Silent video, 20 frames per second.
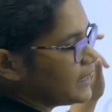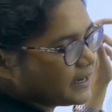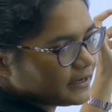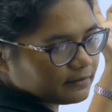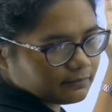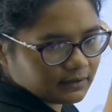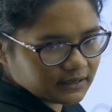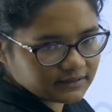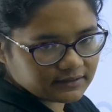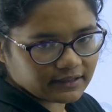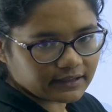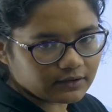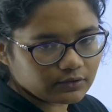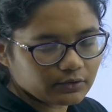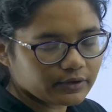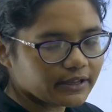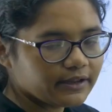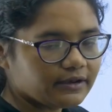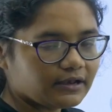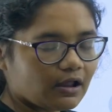that one thing
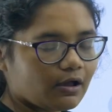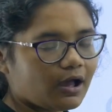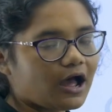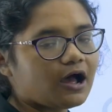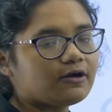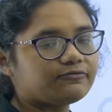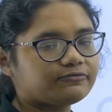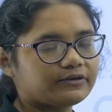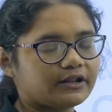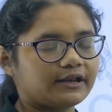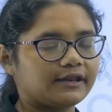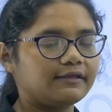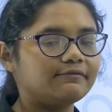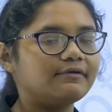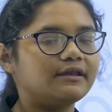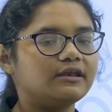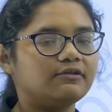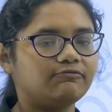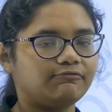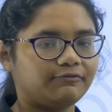okay now after
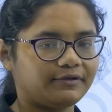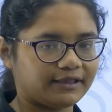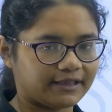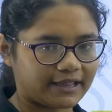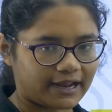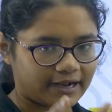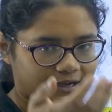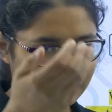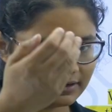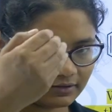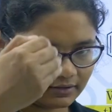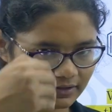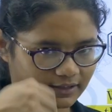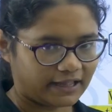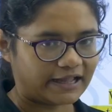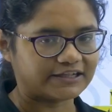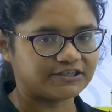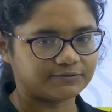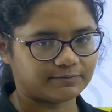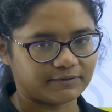even if we get
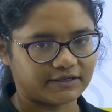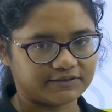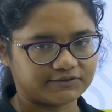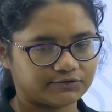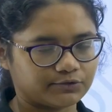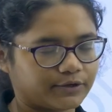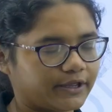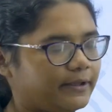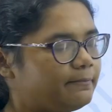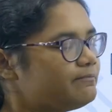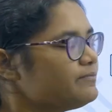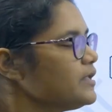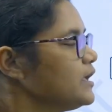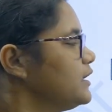h plus okay